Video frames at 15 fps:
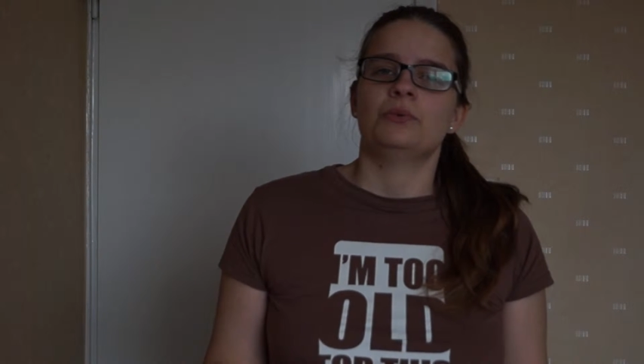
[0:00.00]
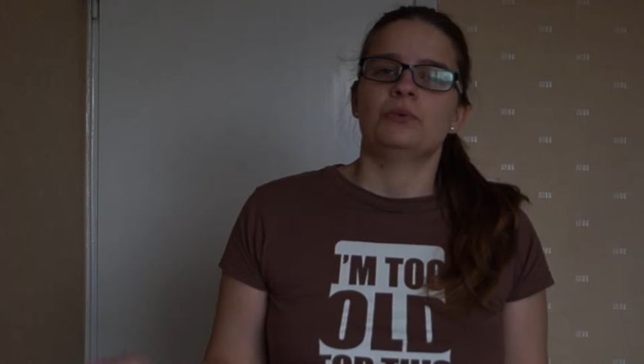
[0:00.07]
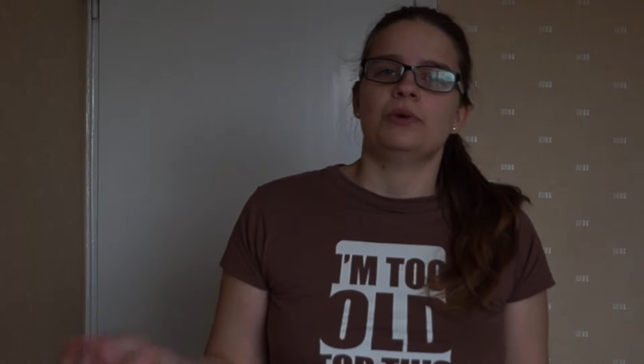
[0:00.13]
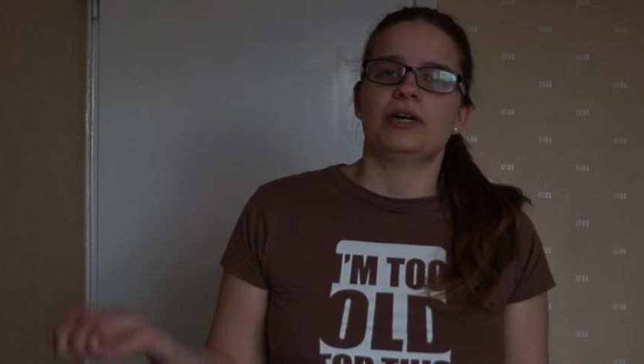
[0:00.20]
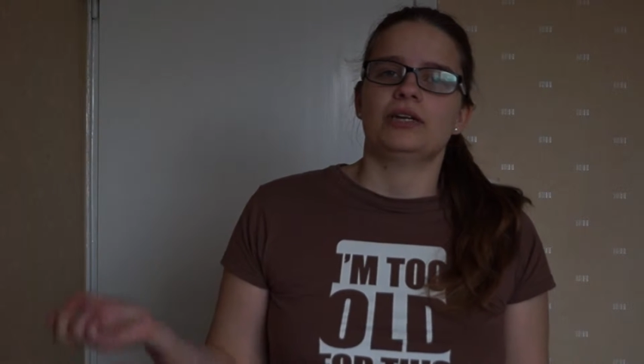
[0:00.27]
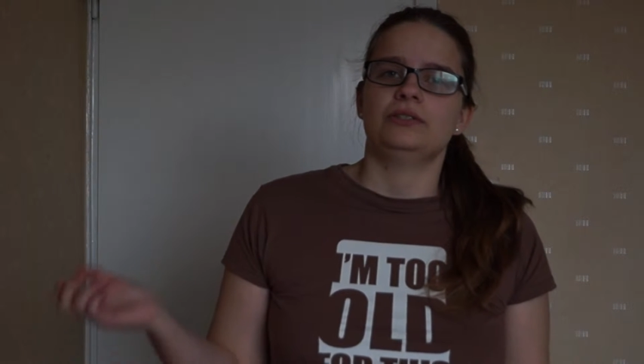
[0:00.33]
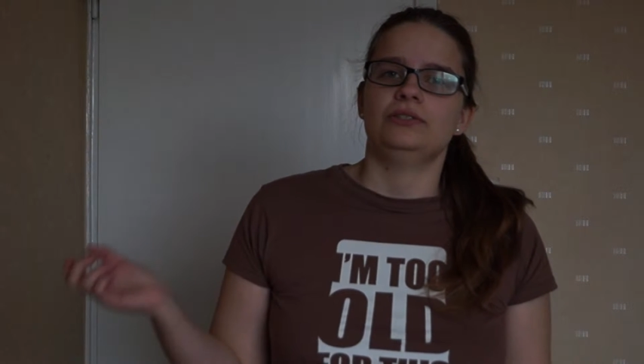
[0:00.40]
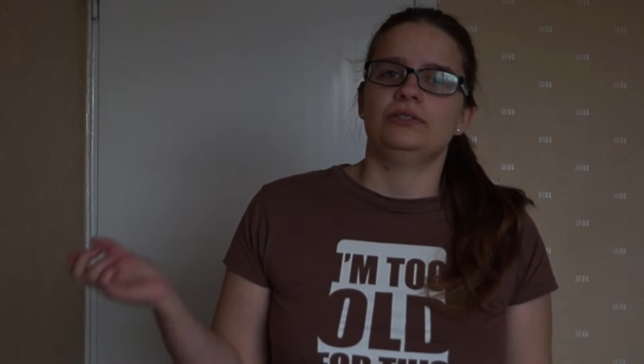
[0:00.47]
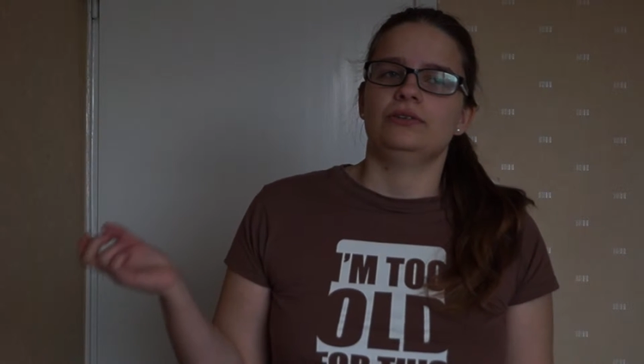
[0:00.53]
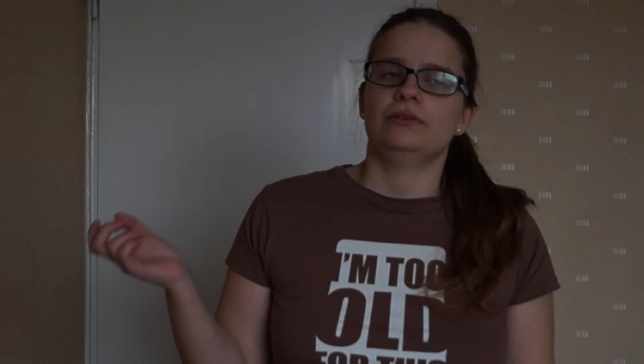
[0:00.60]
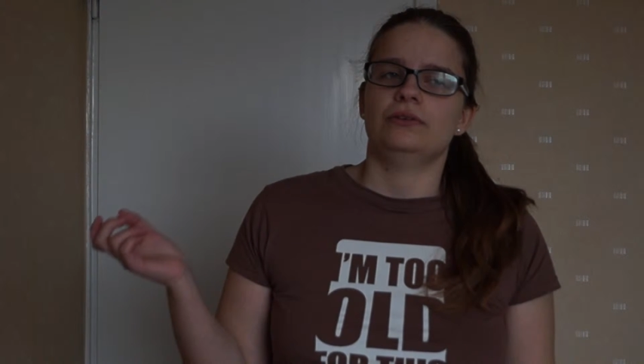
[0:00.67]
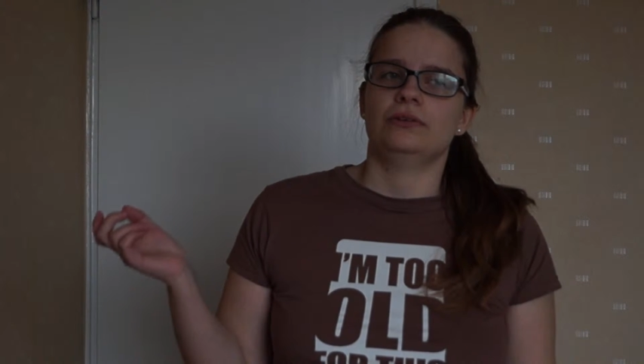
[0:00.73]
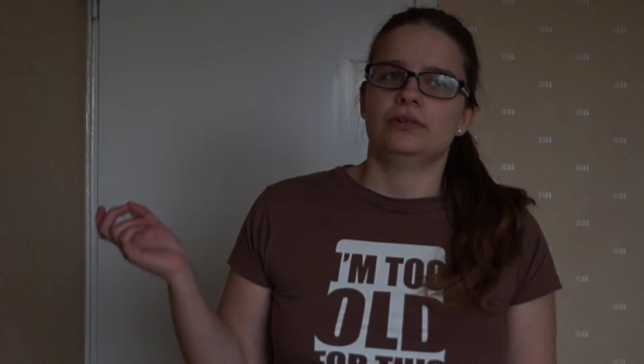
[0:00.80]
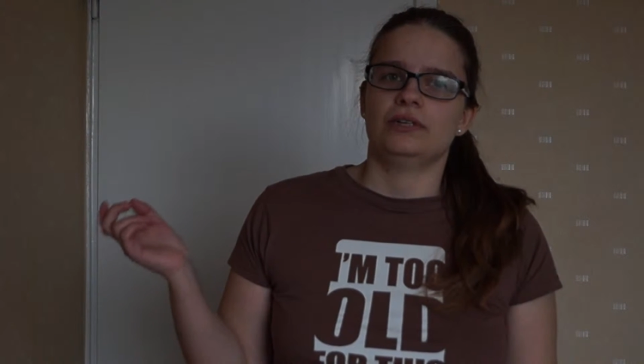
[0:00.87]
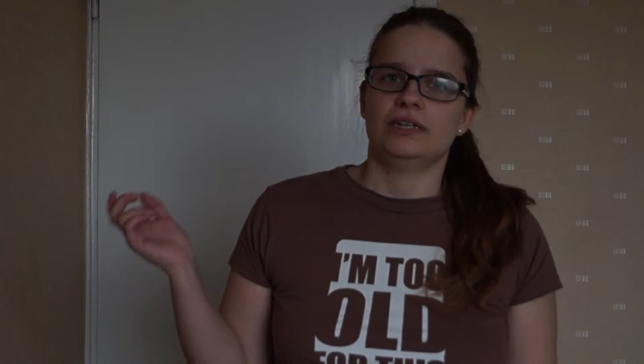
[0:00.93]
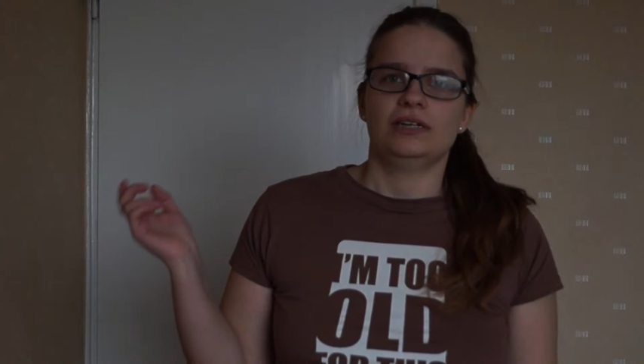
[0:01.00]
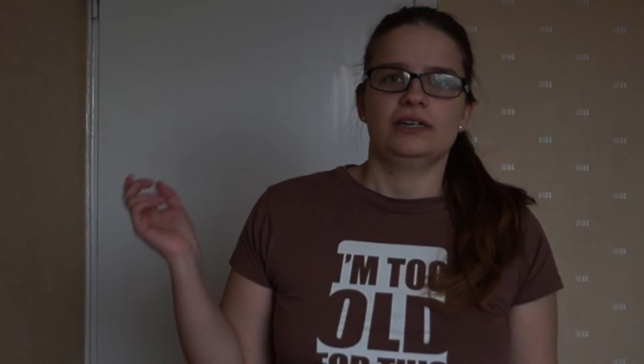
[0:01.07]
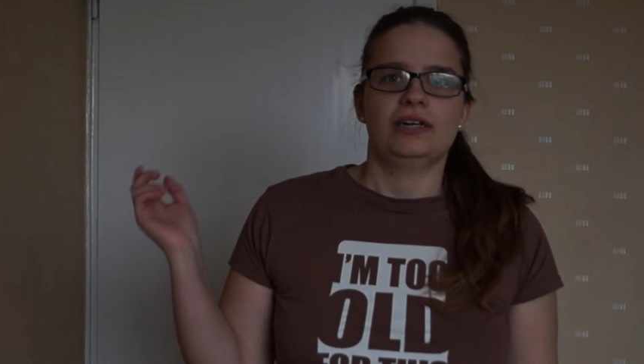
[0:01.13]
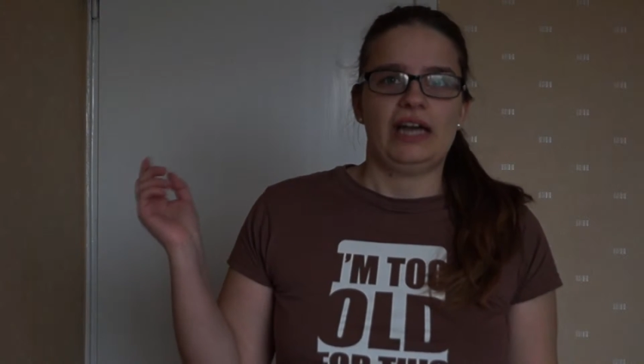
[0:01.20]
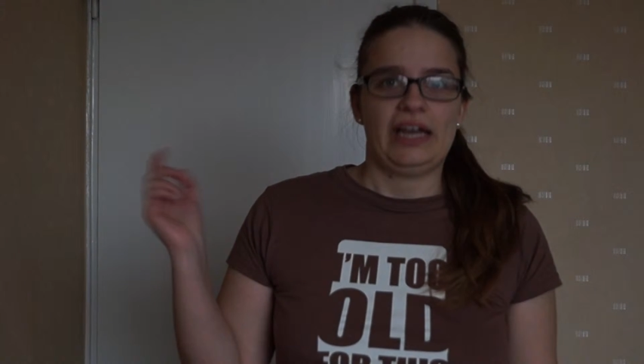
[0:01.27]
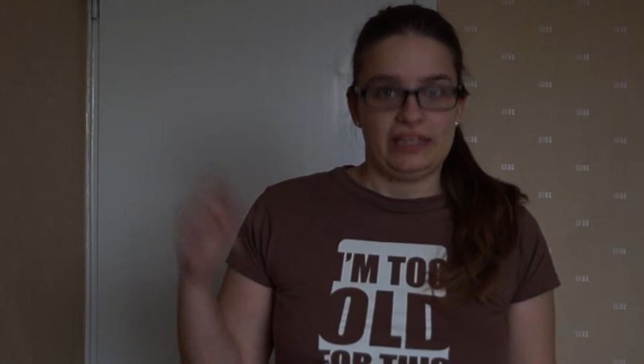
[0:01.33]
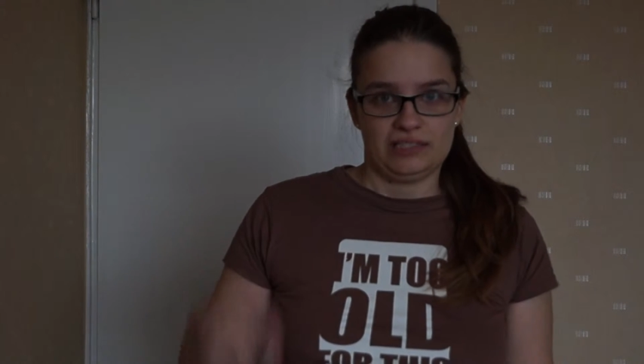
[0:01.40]
when you're
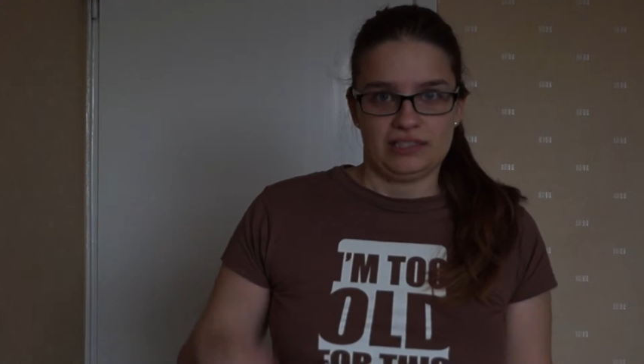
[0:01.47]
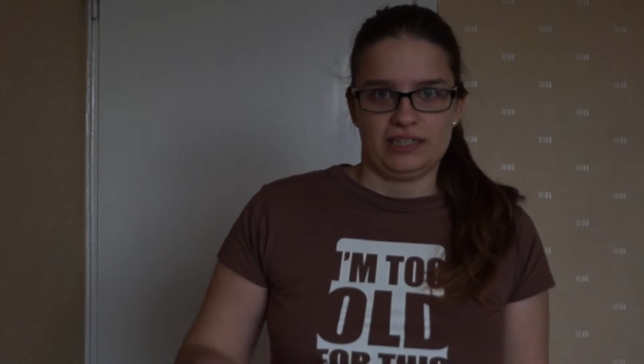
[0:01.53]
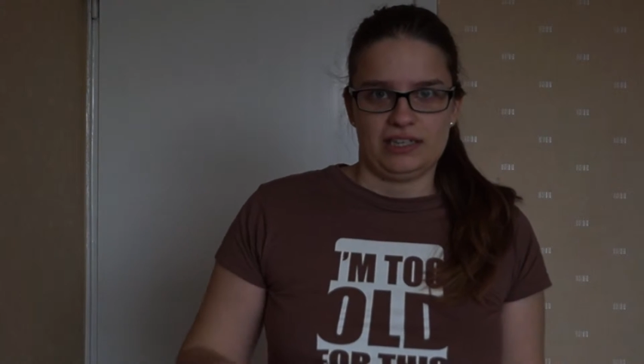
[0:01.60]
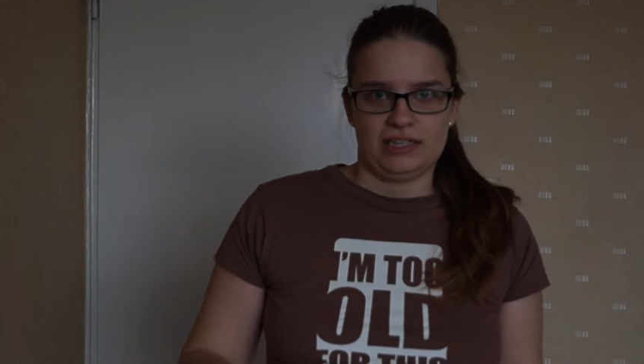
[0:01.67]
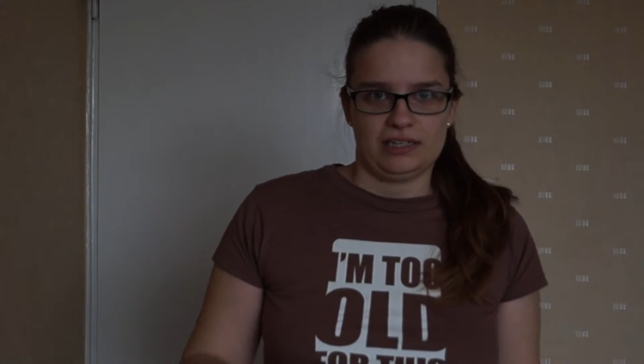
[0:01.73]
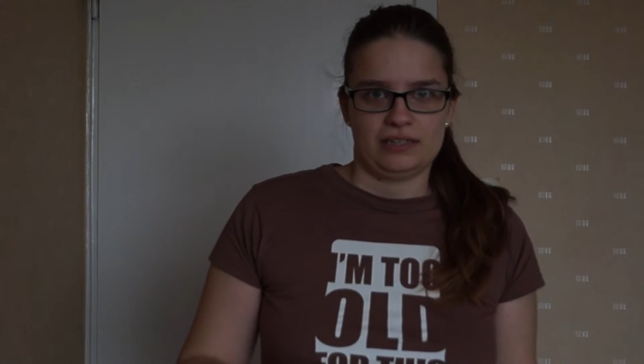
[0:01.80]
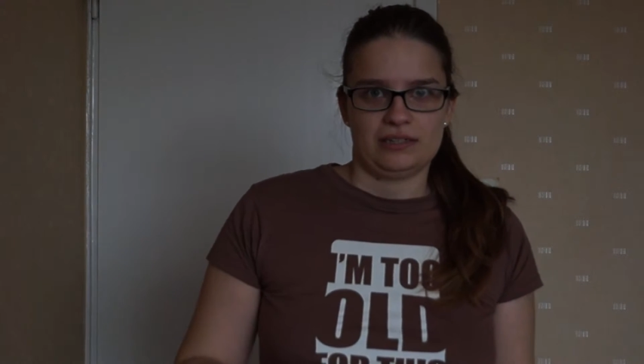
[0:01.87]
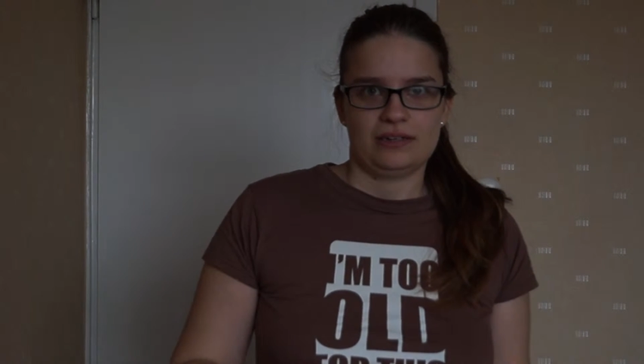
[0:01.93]
18.